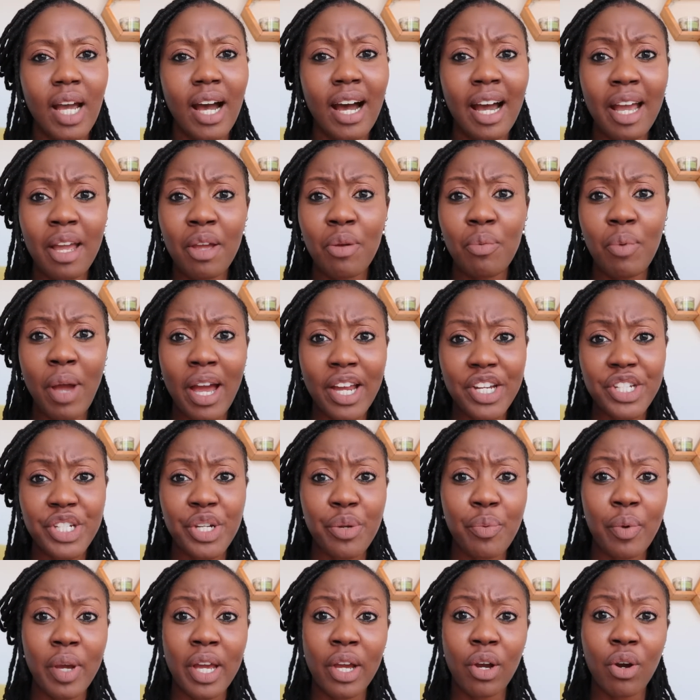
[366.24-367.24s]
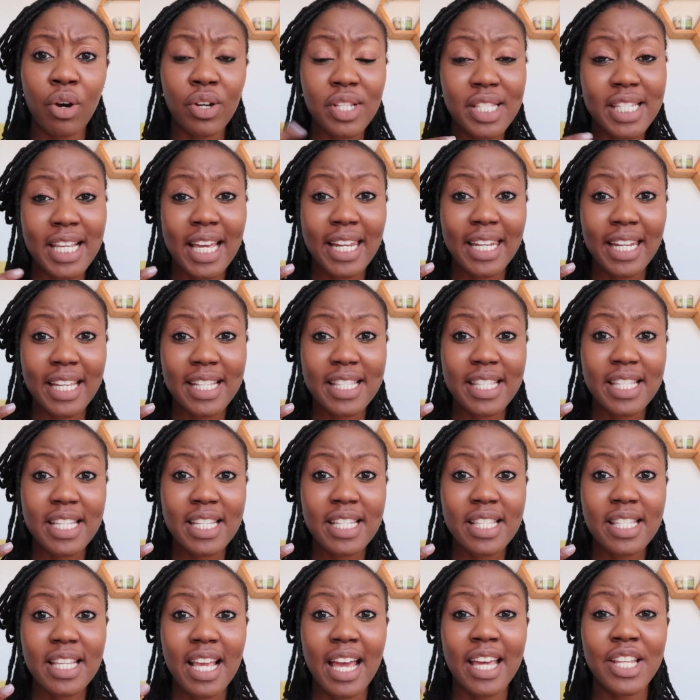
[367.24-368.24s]
I actually wear contact
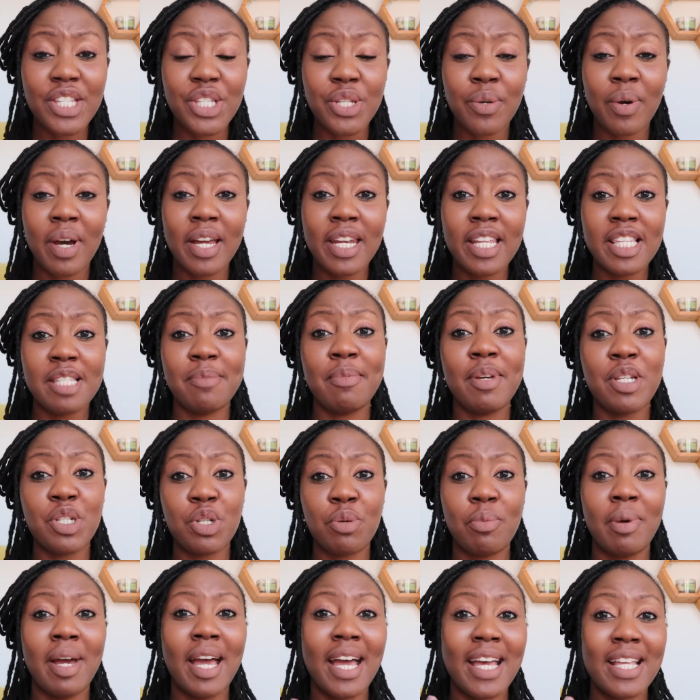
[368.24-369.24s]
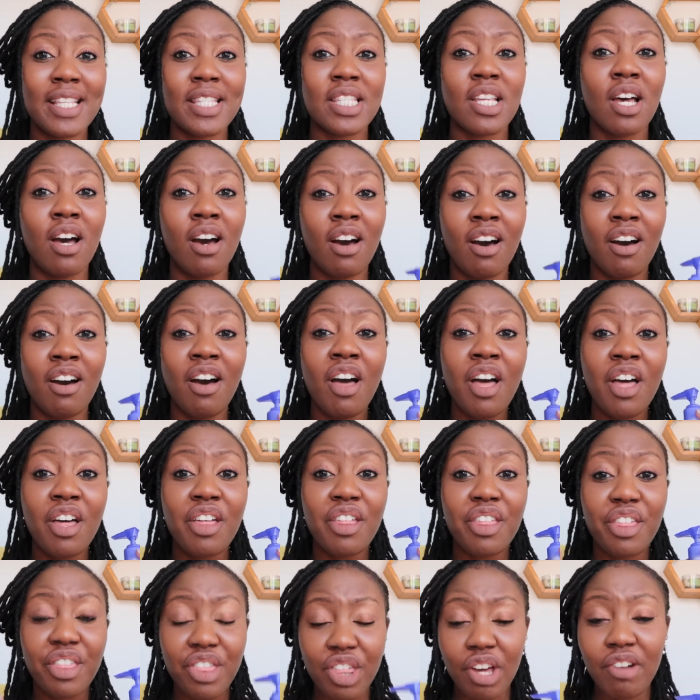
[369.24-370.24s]
lenses, and so I need to make sure my hands are
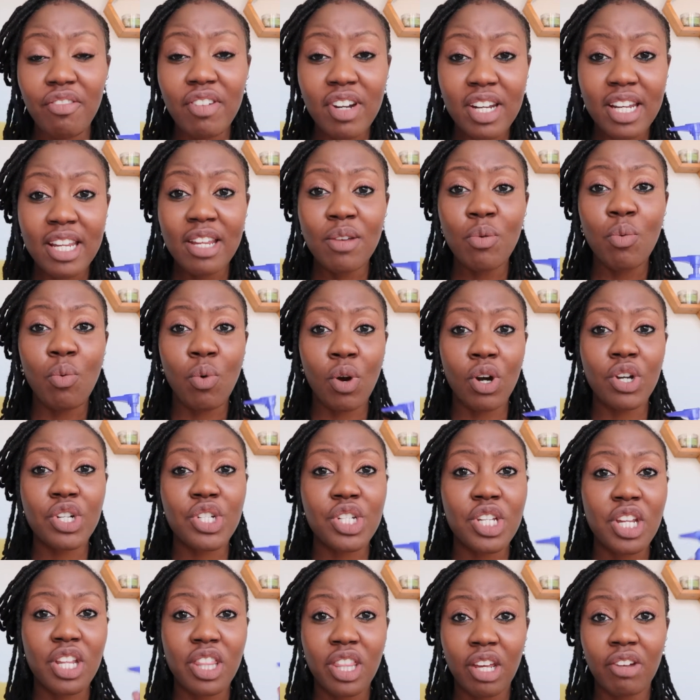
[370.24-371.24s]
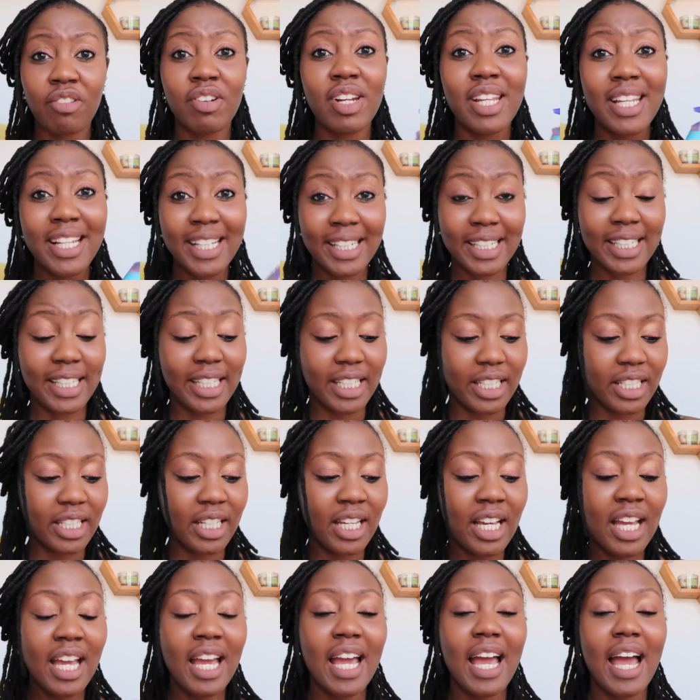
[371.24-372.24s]
thoroughly washed, thoroughly
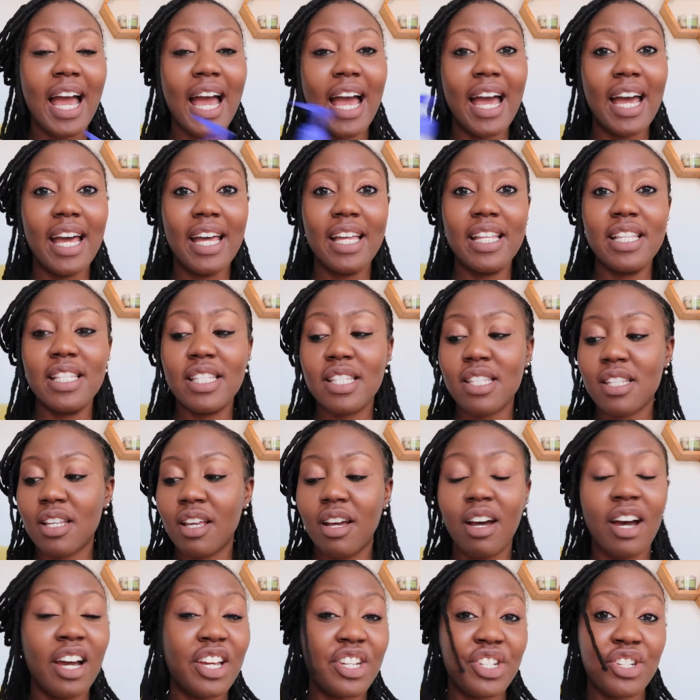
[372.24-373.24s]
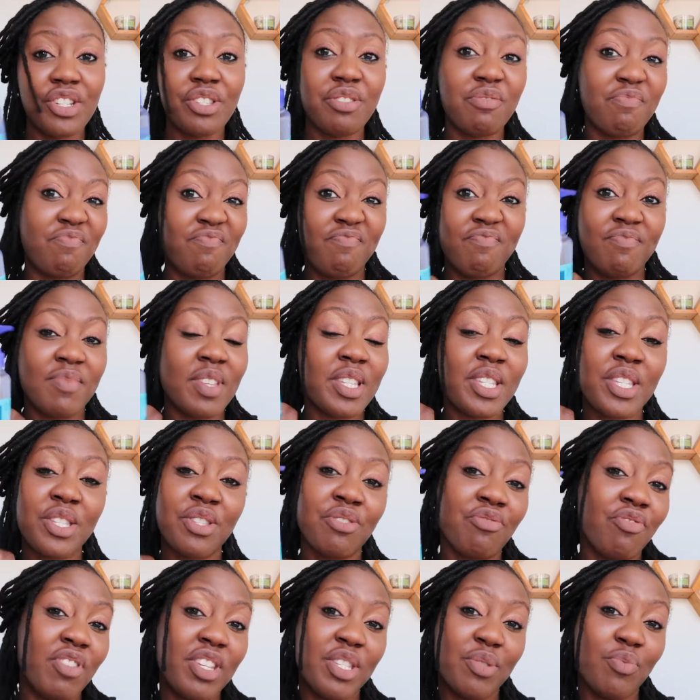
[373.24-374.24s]
clean. And this
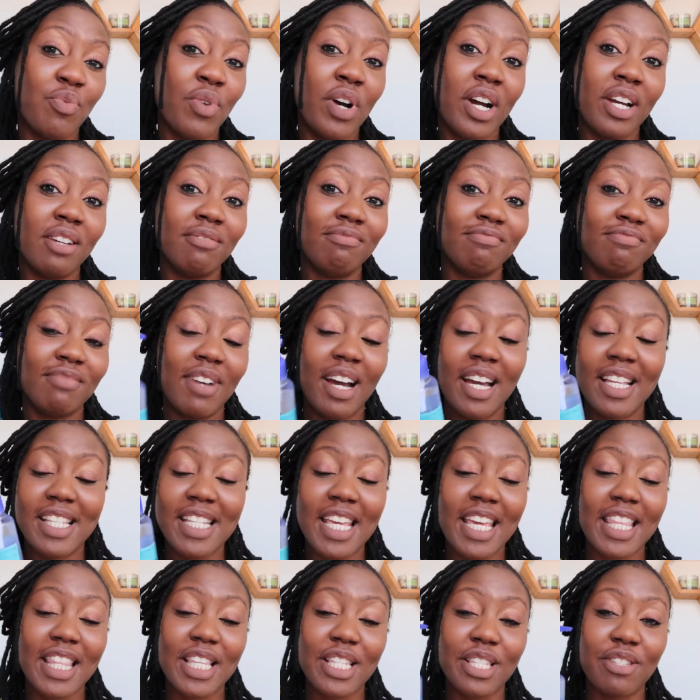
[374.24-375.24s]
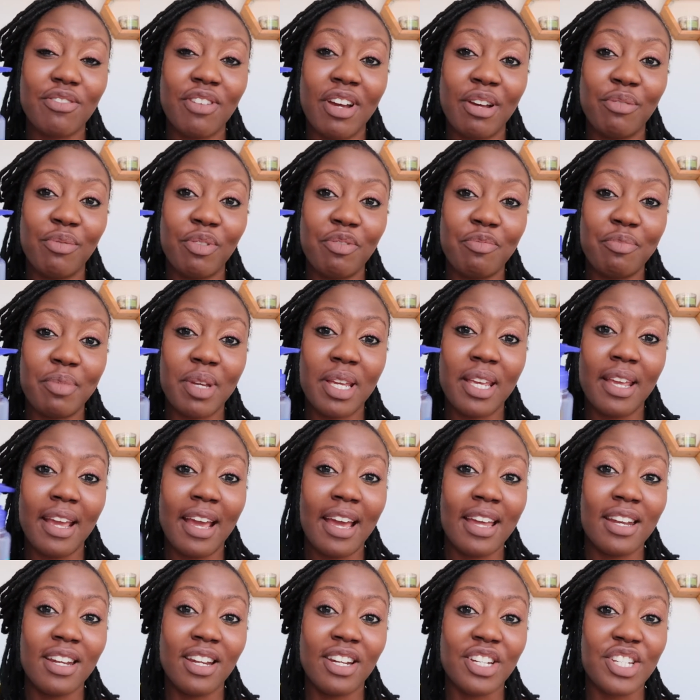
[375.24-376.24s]
is the reason why I take this around with me,
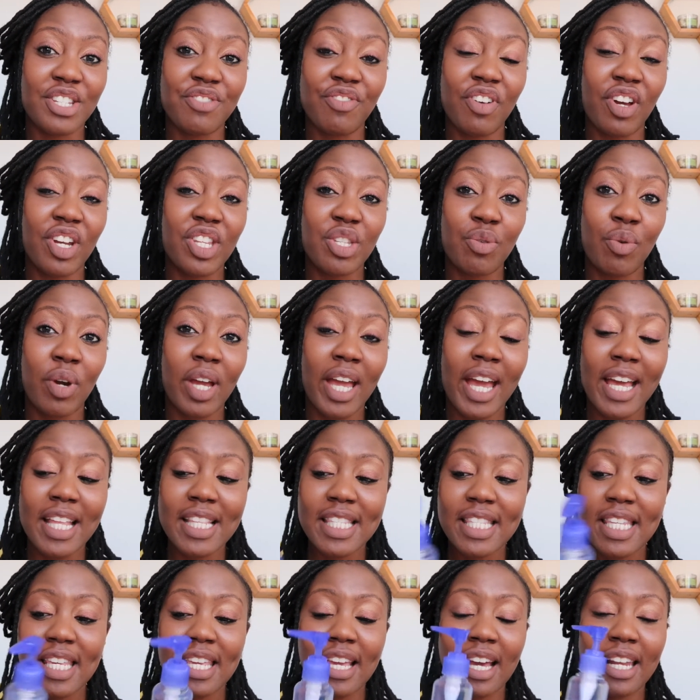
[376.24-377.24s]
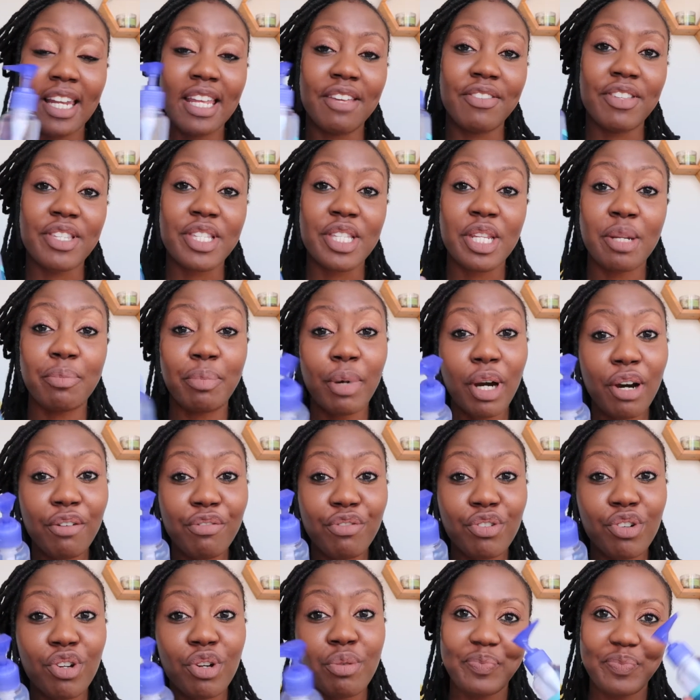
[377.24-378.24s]
and I just find it's quite handy. I leave this in the
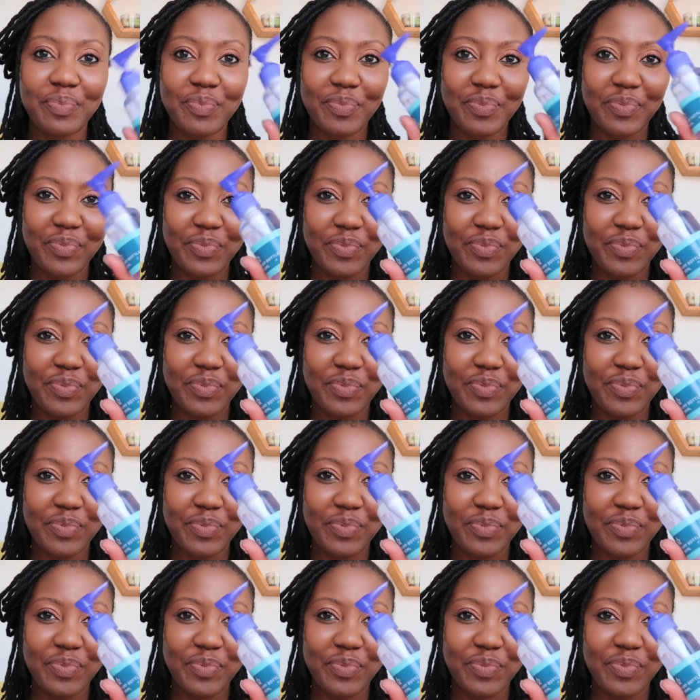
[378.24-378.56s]
bathroom.